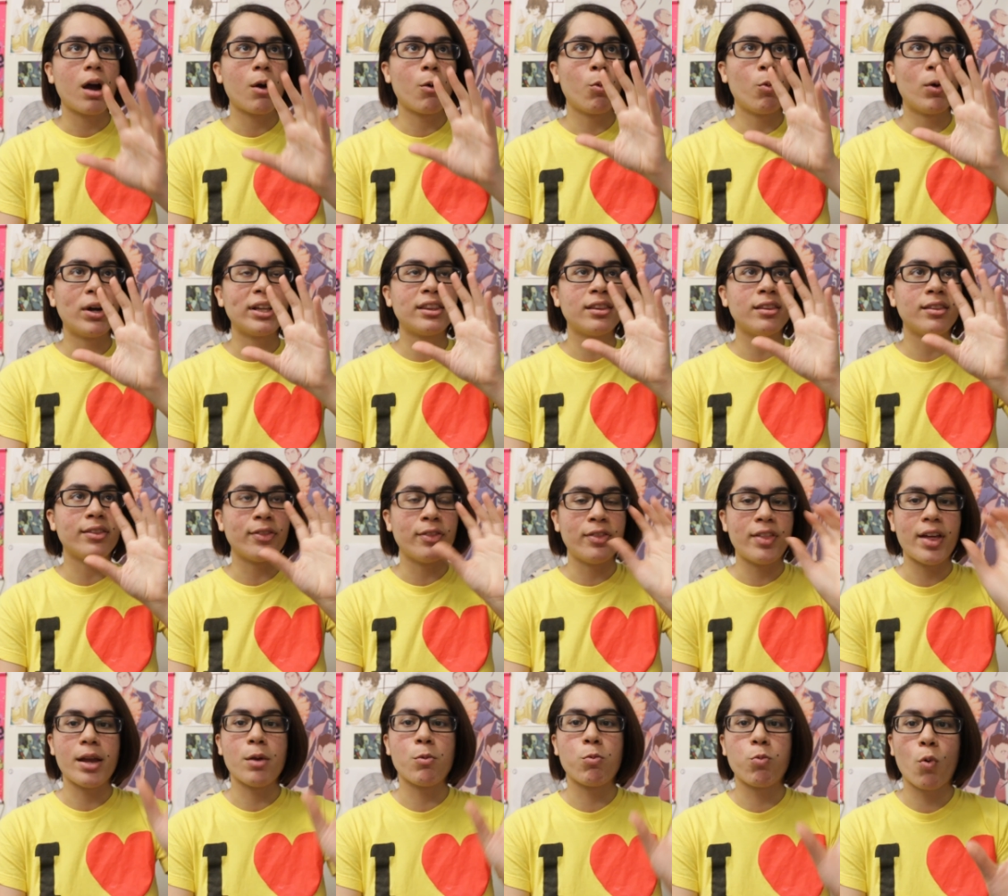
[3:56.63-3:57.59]
what
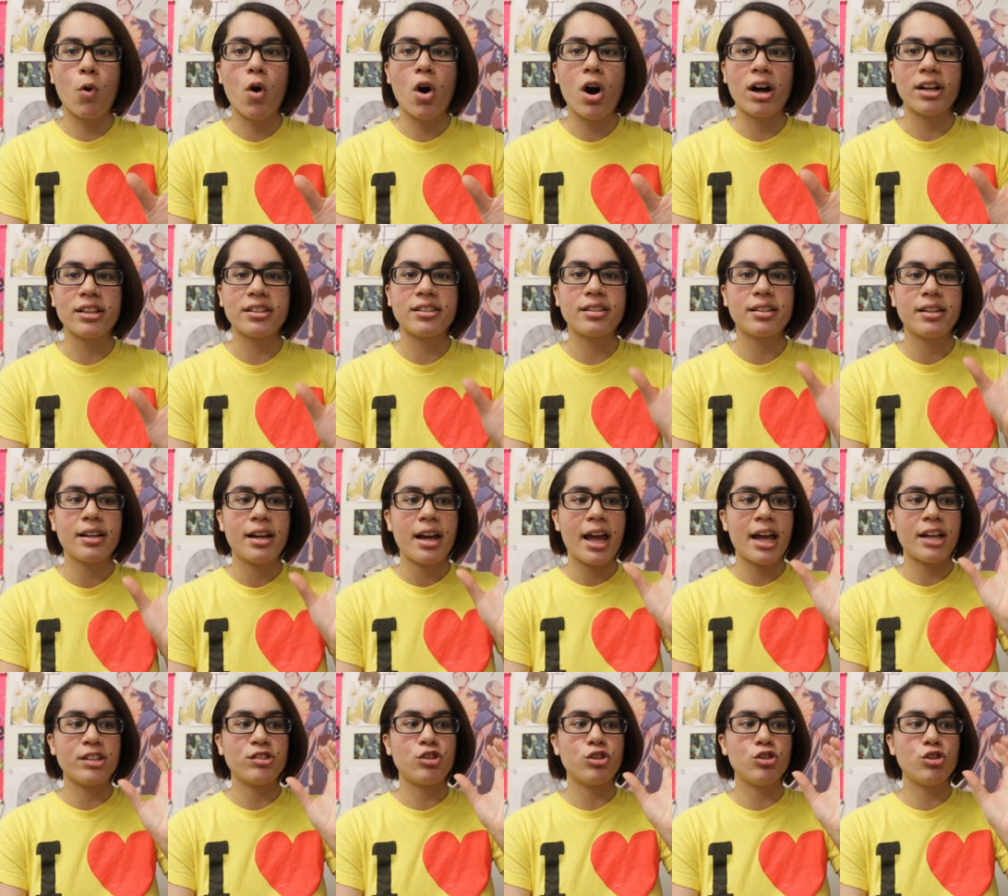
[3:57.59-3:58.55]
they want
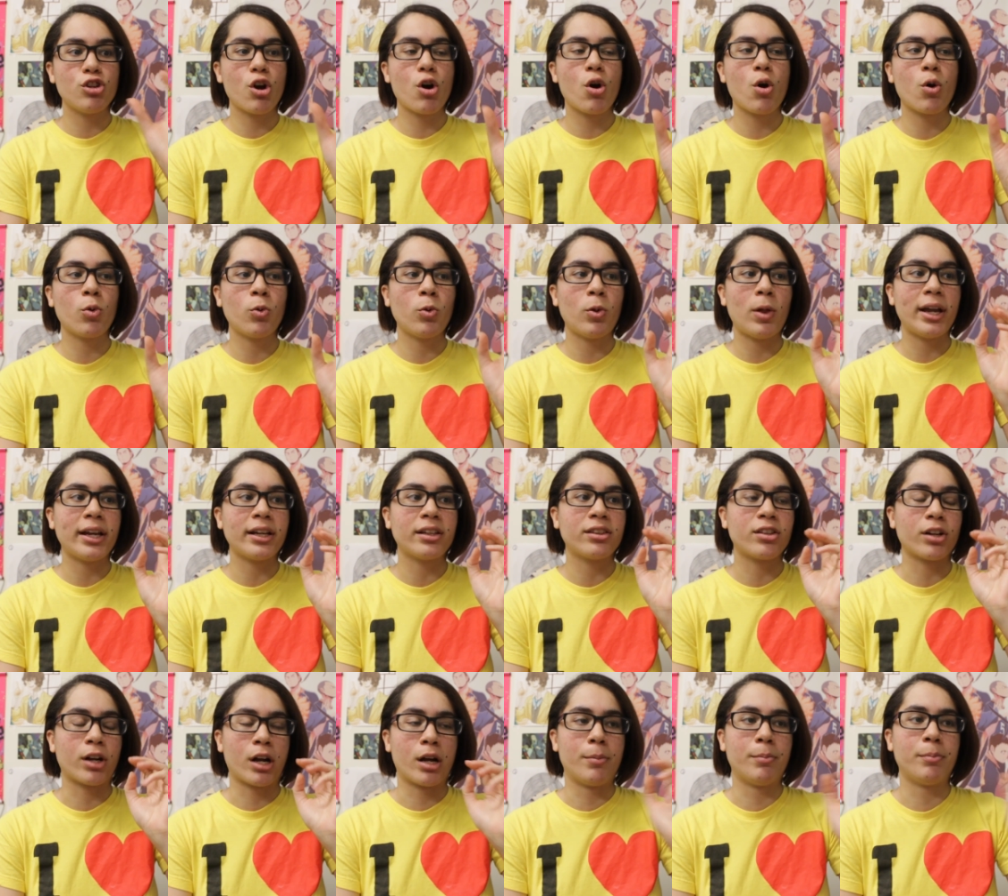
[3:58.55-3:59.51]
and to know like
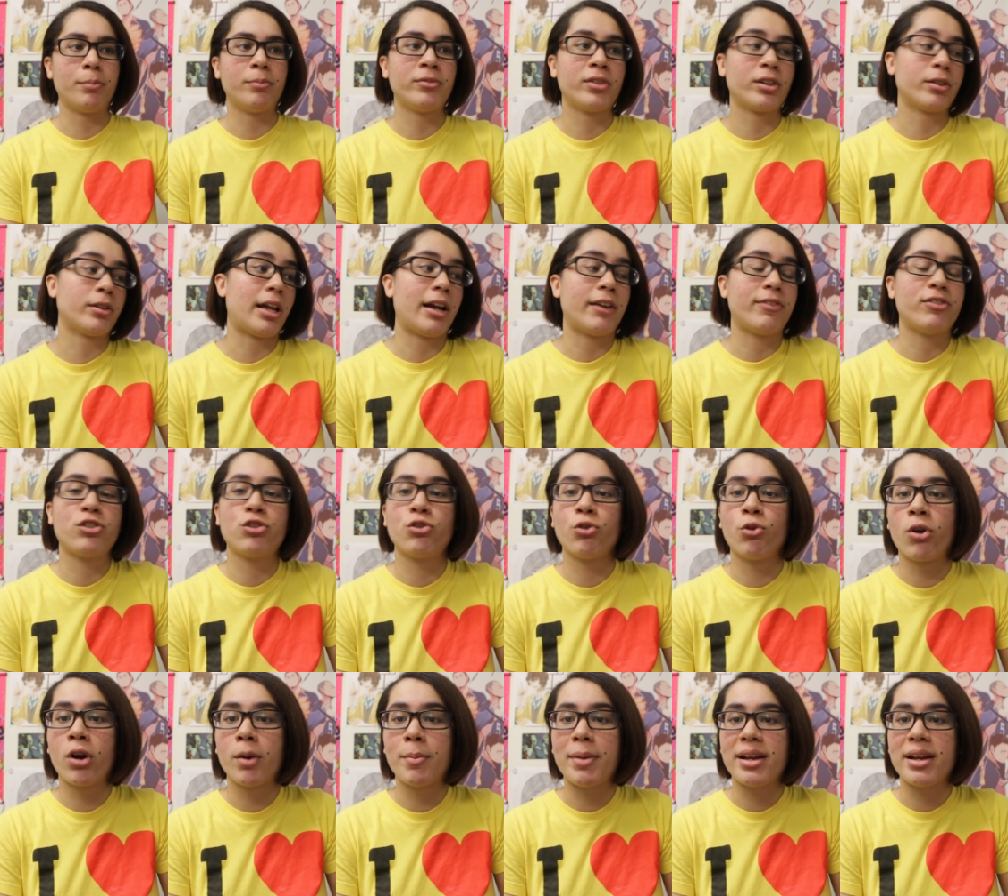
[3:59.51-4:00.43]
their their life story